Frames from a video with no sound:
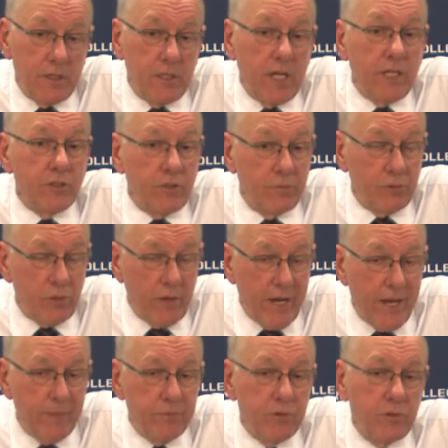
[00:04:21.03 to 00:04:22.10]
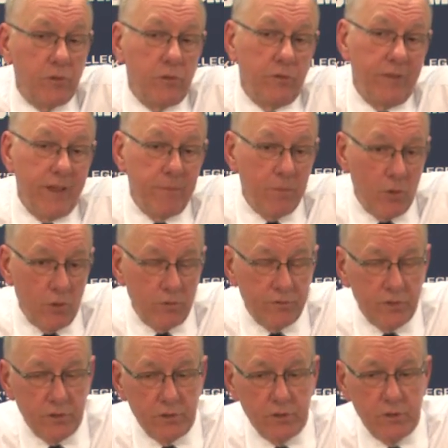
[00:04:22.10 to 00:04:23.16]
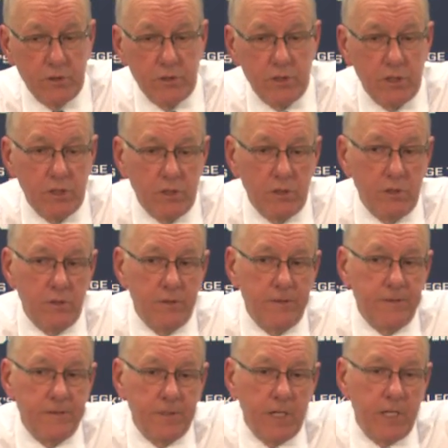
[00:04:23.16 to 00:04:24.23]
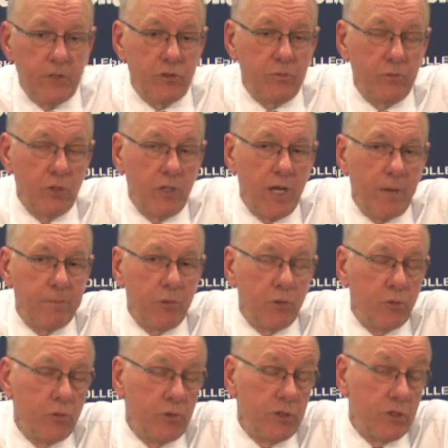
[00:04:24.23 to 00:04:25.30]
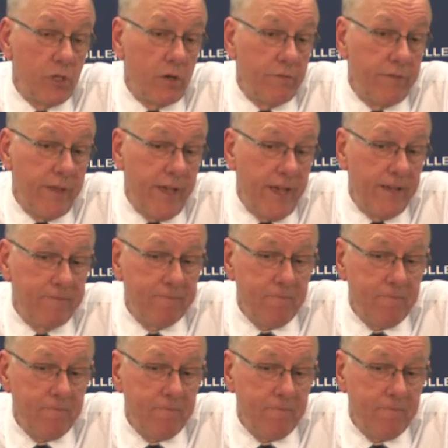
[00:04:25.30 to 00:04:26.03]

Got some traps, turned them over. Uh, got some good opportunities off that,